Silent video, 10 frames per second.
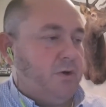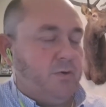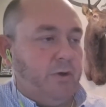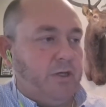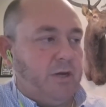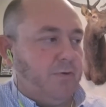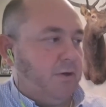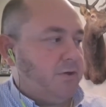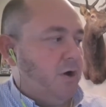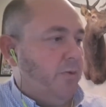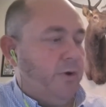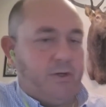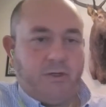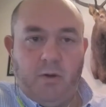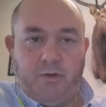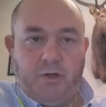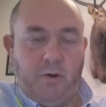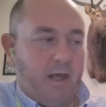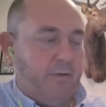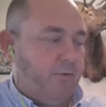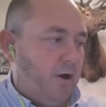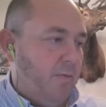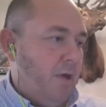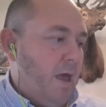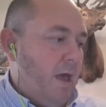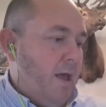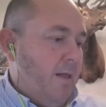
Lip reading: So you're really shifting scope 1 to scope 2 in that frame.